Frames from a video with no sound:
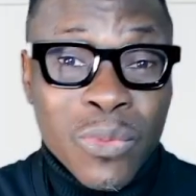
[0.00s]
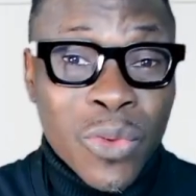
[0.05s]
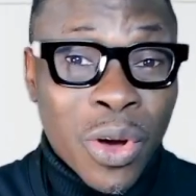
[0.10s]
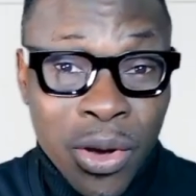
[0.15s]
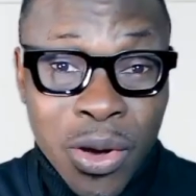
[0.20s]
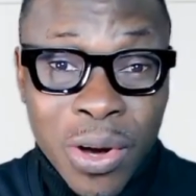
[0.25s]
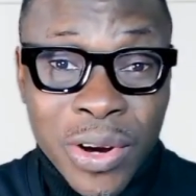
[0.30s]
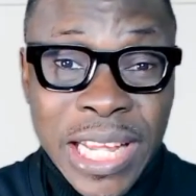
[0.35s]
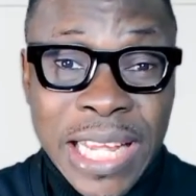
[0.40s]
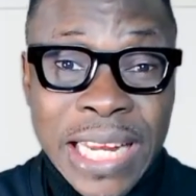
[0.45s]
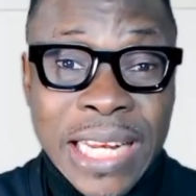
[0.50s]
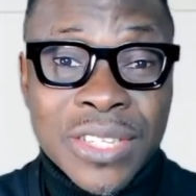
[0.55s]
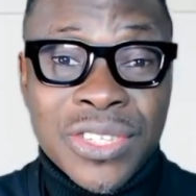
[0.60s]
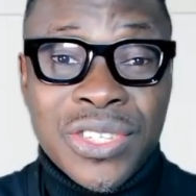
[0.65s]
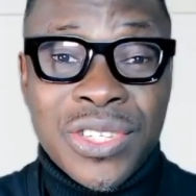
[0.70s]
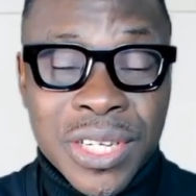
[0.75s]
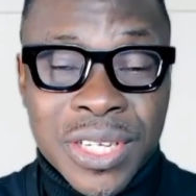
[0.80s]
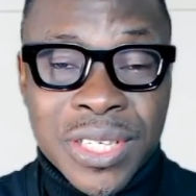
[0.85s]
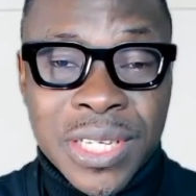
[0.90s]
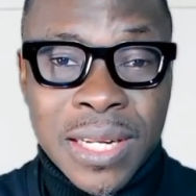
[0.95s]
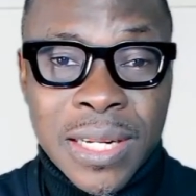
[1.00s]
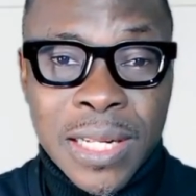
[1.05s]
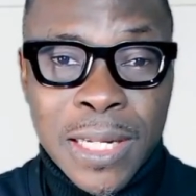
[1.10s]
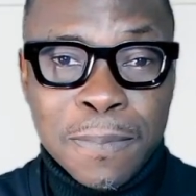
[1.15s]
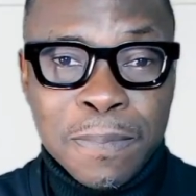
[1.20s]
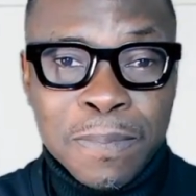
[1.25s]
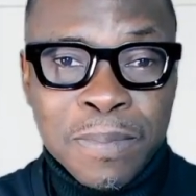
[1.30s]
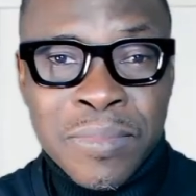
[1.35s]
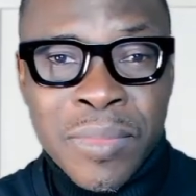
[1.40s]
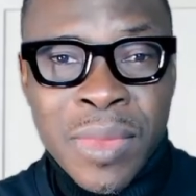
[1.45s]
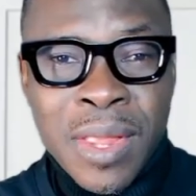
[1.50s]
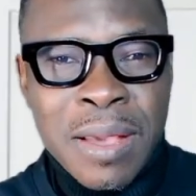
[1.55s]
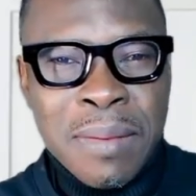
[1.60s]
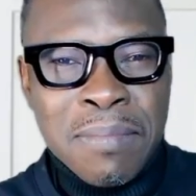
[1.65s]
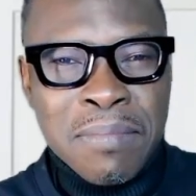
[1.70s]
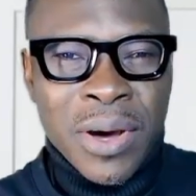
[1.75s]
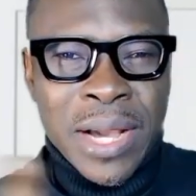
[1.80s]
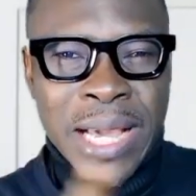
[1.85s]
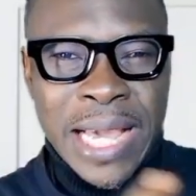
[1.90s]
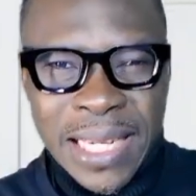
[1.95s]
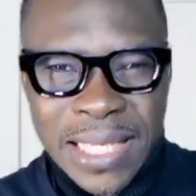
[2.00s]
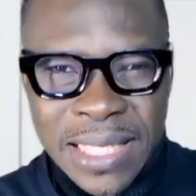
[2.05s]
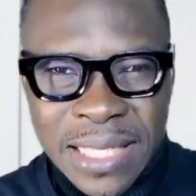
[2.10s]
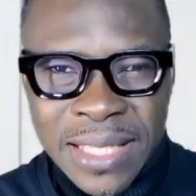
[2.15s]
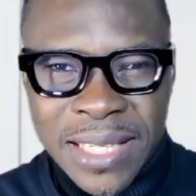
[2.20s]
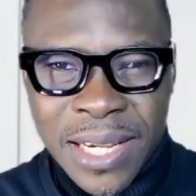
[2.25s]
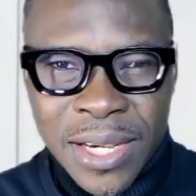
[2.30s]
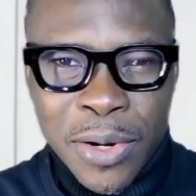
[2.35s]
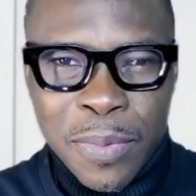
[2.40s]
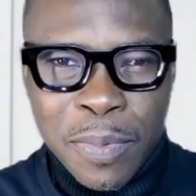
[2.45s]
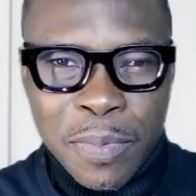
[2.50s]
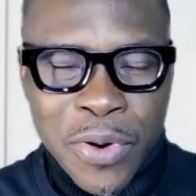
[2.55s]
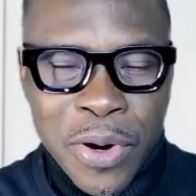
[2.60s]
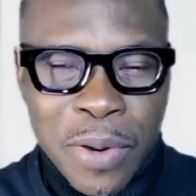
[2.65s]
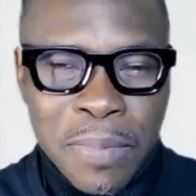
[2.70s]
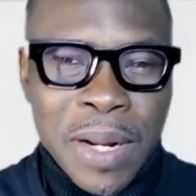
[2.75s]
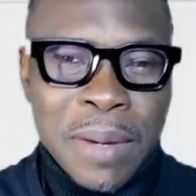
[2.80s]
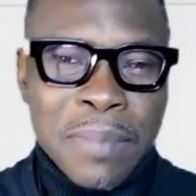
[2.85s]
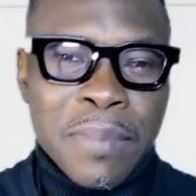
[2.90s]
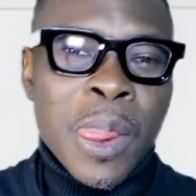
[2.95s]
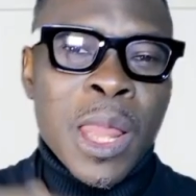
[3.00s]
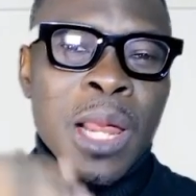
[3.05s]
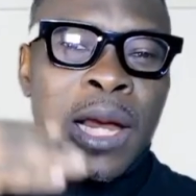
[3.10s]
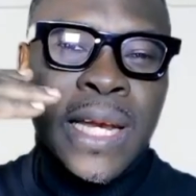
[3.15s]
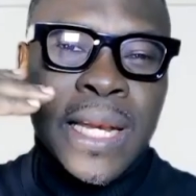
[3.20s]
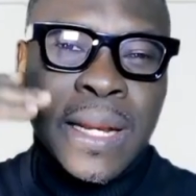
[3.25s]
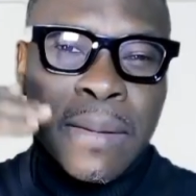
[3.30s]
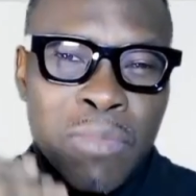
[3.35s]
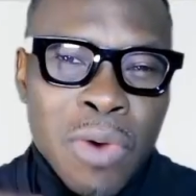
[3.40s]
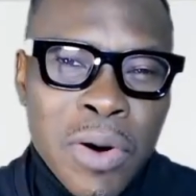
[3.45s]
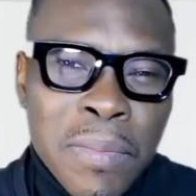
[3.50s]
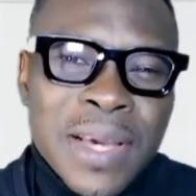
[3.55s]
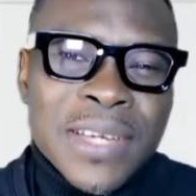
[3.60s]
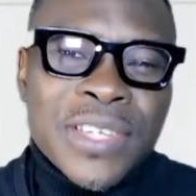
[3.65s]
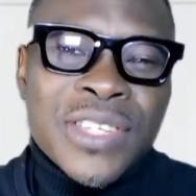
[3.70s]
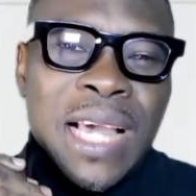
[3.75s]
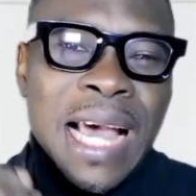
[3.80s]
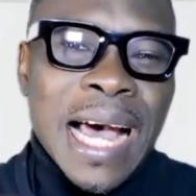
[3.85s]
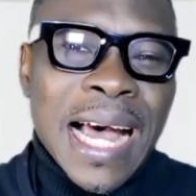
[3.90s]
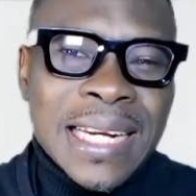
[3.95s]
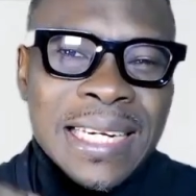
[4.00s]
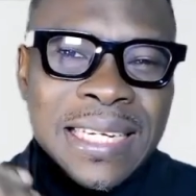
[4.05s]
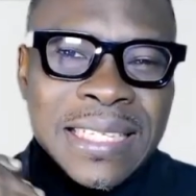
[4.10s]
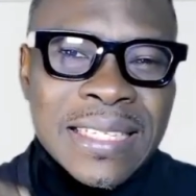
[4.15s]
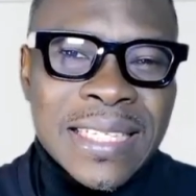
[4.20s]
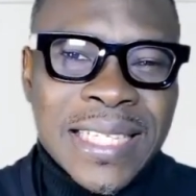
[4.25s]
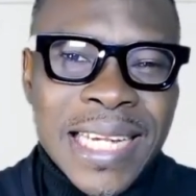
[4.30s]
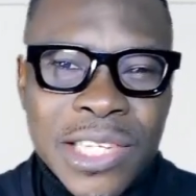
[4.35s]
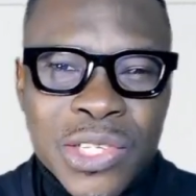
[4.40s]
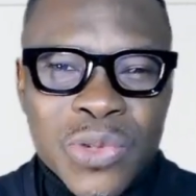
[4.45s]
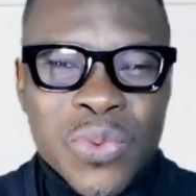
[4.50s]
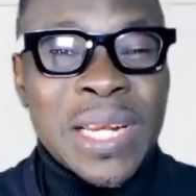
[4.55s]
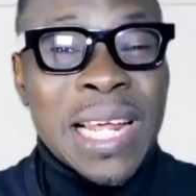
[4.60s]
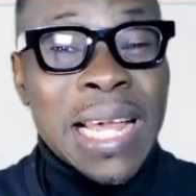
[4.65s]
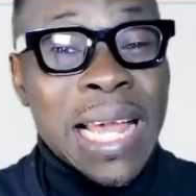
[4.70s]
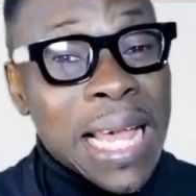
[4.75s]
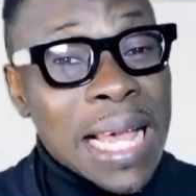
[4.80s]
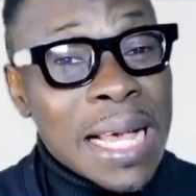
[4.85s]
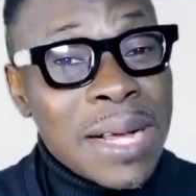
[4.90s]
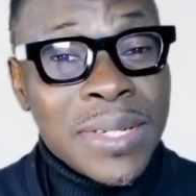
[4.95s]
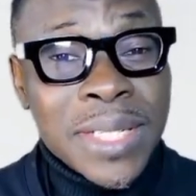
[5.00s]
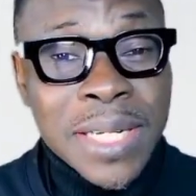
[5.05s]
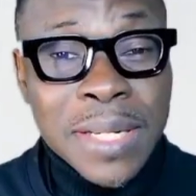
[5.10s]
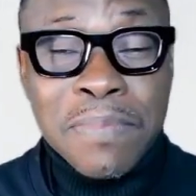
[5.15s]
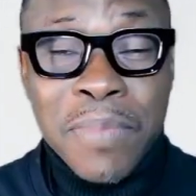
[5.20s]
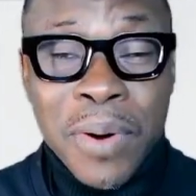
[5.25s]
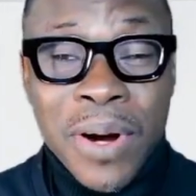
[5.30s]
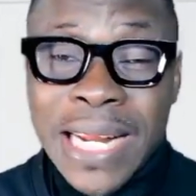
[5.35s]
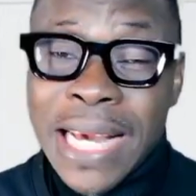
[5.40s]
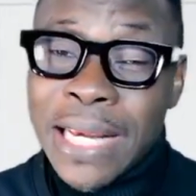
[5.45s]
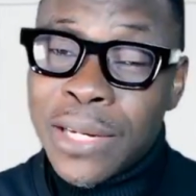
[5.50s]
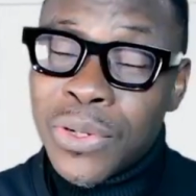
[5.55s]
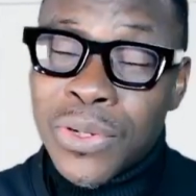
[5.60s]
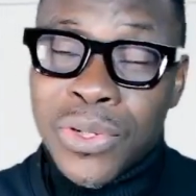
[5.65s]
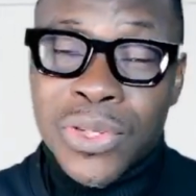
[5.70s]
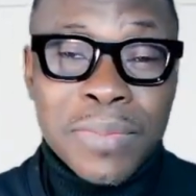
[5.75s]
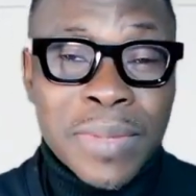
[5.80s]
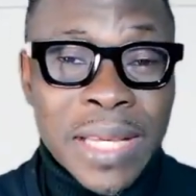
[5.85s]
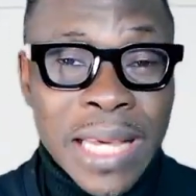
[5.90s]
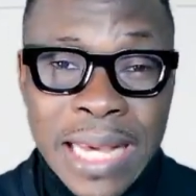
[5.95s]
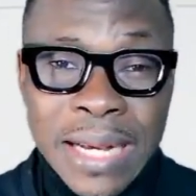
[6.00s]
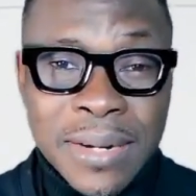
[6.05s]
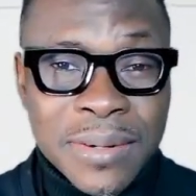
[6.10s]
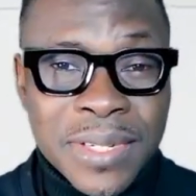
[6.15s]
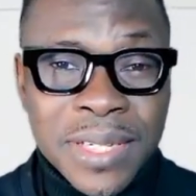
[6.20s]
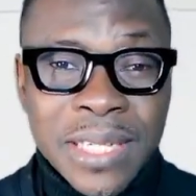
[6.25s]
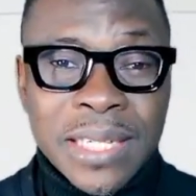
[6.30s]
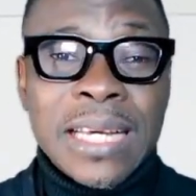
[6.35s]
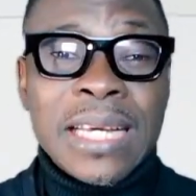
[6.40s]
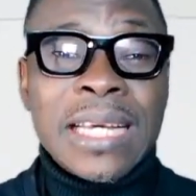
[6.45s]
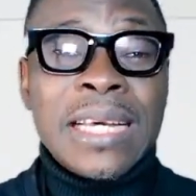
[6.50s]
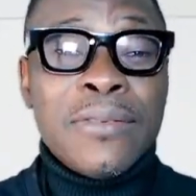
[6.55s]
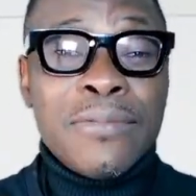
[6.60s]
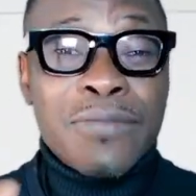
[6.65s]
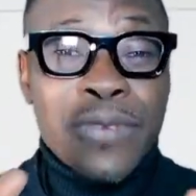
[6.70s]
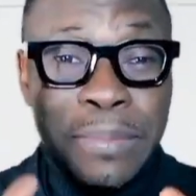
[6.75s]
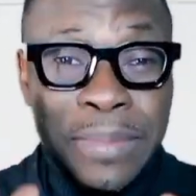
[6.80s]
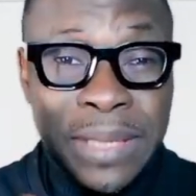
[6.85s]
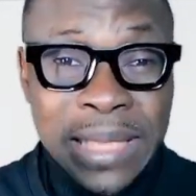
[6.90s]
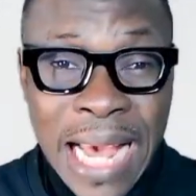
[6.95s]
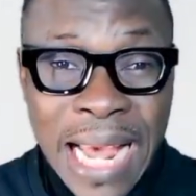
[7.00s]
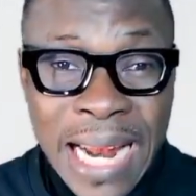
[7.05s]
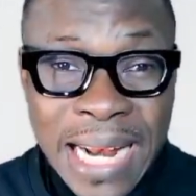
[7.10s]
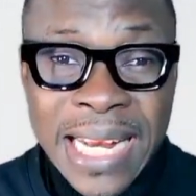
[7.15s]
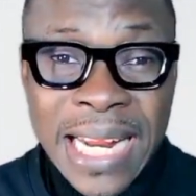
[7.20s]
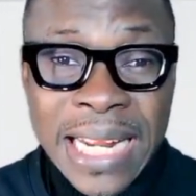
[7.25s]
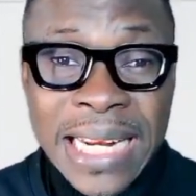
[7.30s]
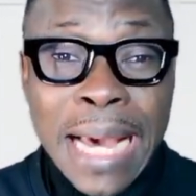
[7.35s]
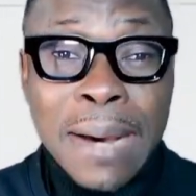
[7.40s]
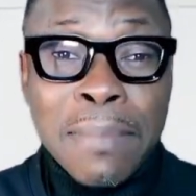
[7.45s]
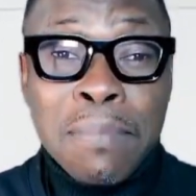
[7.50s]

got initiated. But get the second problem. The moment she had the sex with a healthy boy that used to be healthy, from that day, that